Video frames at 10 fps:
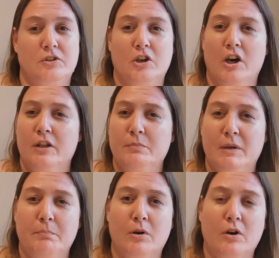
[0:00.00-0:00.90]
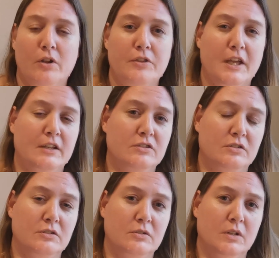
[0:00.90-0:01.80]
to guide my path and
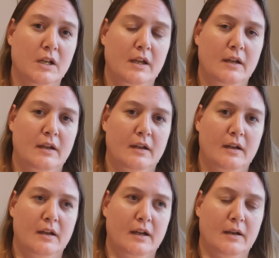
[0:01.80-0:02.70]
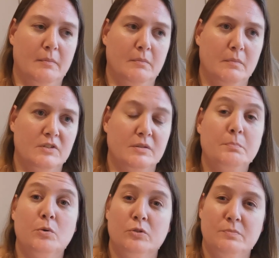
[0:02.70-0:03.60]
to
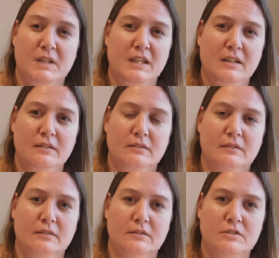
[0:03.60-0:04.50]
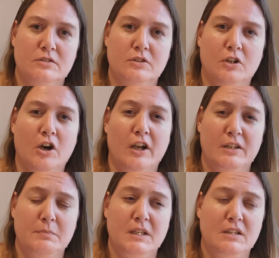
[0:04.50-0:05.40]
support me, to
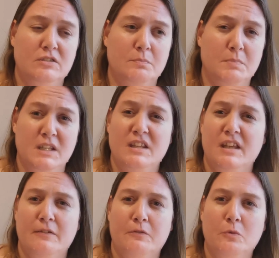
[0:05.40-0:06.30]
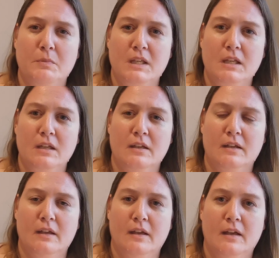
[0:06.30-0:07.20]
guide me, to be there for me,
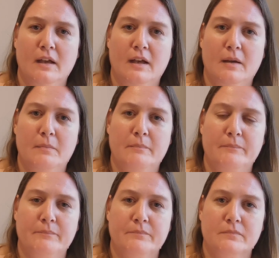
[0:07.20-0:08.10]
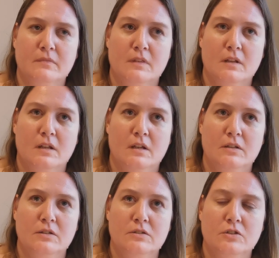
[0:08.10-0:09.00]

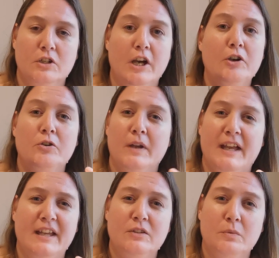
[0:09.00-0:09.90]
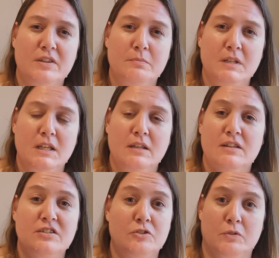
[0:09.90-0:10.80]
to co-create with me
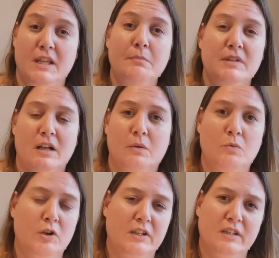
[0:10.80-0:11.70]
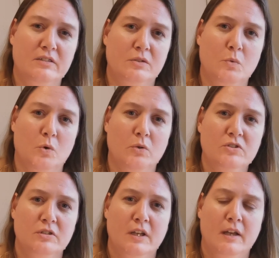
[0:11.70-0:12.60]
this dream that I'm working
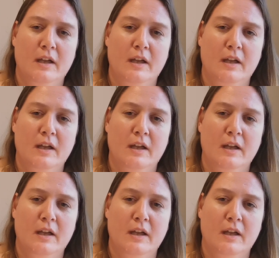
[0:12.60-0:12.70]
towards.